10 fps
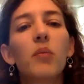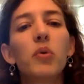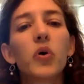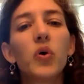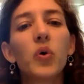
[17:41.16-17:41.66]

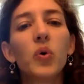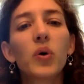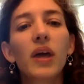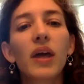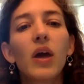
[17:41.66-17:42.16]
who
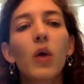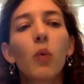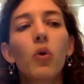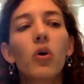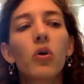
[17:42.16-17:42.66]

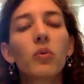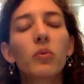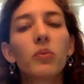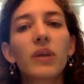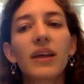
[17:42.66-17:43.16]
will
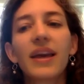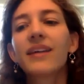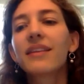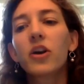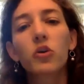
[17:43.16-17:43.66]
get
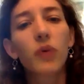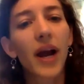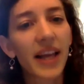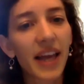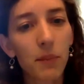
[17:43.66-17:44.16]
letter
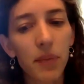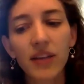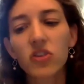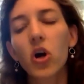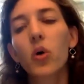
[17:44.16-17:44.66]
writing campaigns
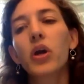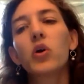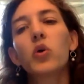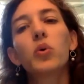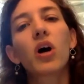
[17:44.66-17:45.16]
going, who
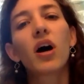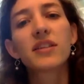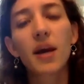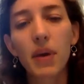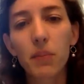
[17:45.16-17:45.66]
will
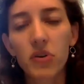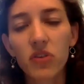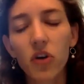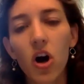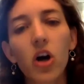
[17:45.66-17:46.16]
contact members of
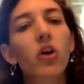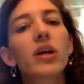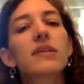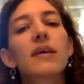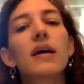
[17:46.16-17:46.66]
Congress.
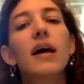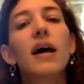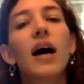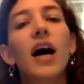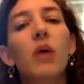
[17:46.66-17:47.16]

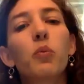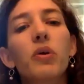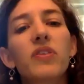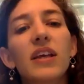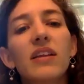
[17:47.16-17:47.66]
We've
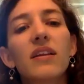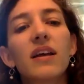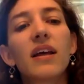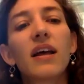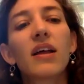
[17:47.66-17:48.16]
seen
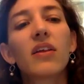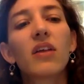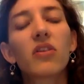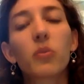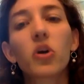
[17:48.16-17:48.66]

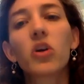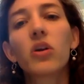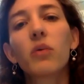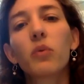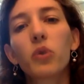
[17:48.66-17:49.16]
some good
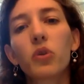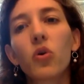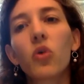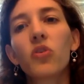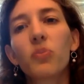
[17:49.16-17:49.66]

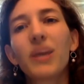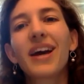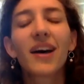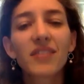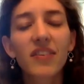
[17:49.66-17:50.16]
results
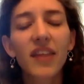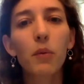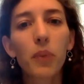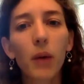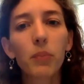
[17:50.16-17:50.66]
because of that
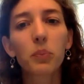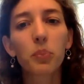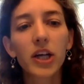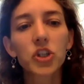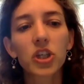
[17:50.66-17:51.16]
public
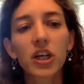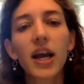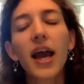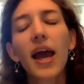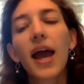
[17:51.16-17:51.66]
pressure
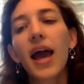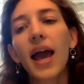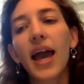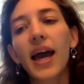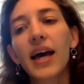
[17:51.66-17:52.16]

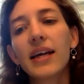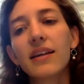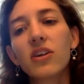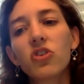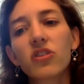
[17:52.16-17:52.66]
and
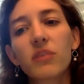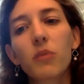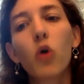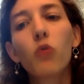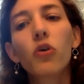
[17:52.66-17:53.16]
just the
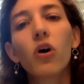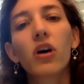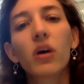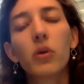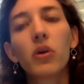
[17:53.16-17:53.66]
overall
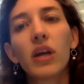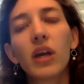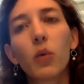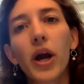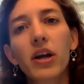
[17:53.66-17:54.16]
community
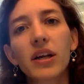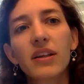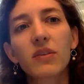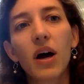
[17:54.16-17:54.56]
awareness.